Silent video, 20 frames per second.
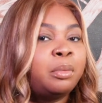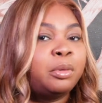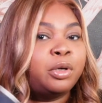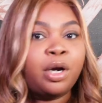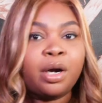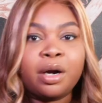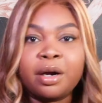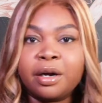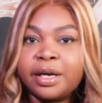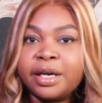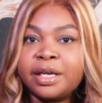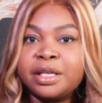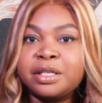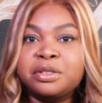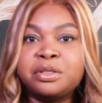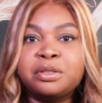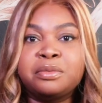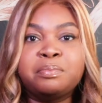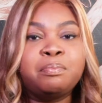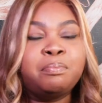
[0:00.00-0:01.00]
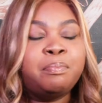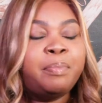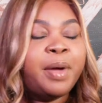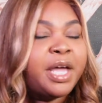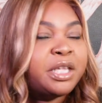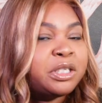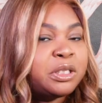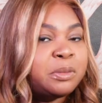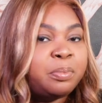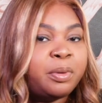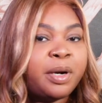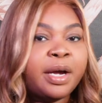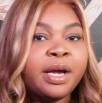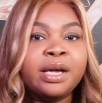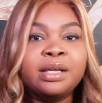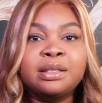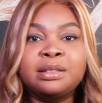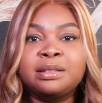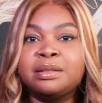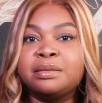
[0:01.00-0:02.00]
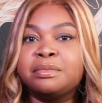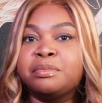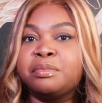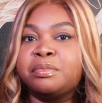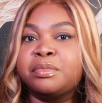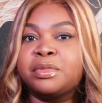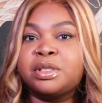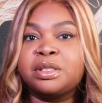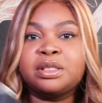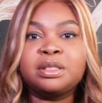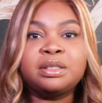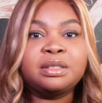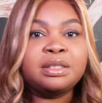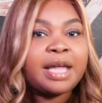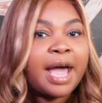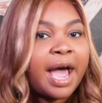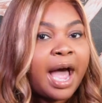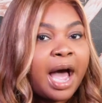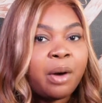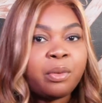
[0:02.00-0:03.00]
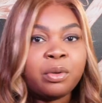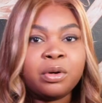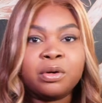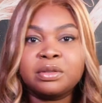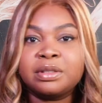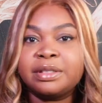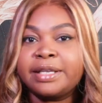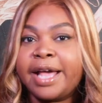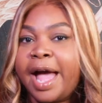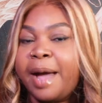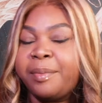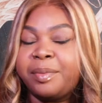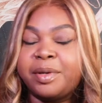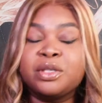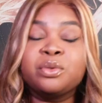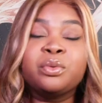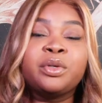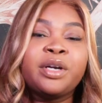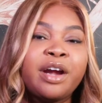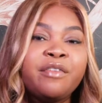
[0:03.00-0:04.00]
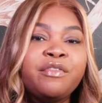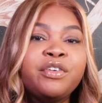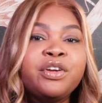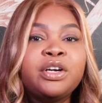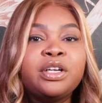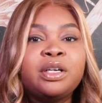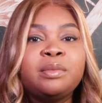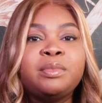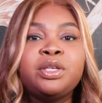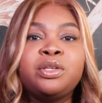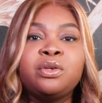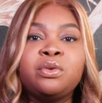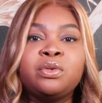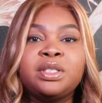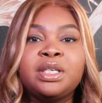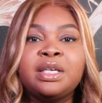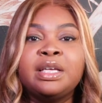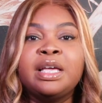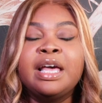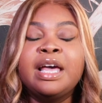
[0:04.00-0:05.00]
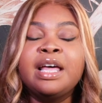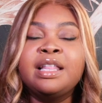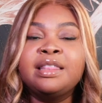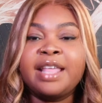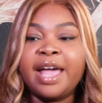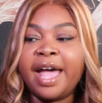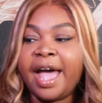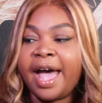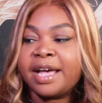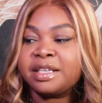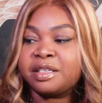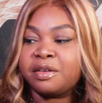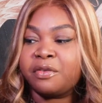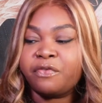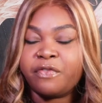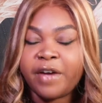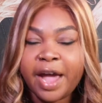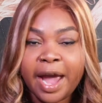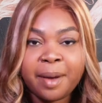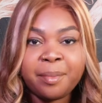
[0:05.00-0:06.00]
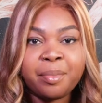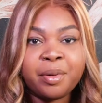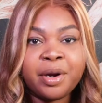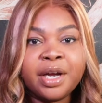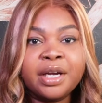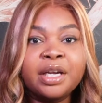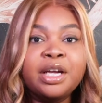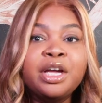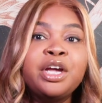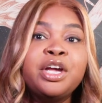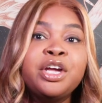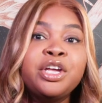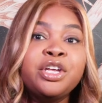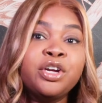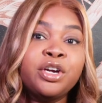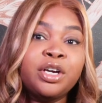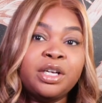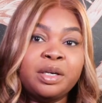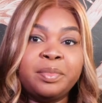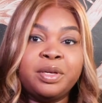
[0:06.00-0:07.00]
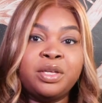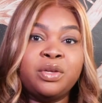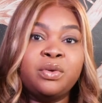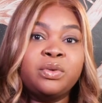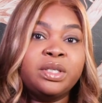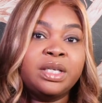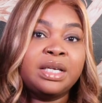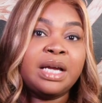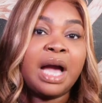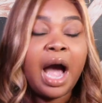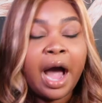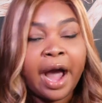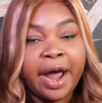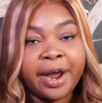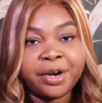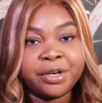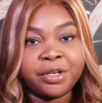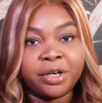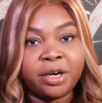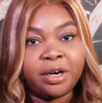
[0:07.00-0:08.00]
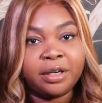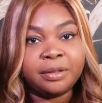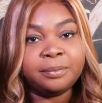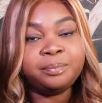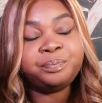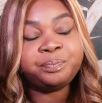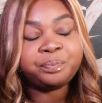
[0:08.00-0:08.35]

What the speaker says: curtains, bedspreads, towels, napkins, whatever you're going to be using that has a fabric, you're going to be using iron-on.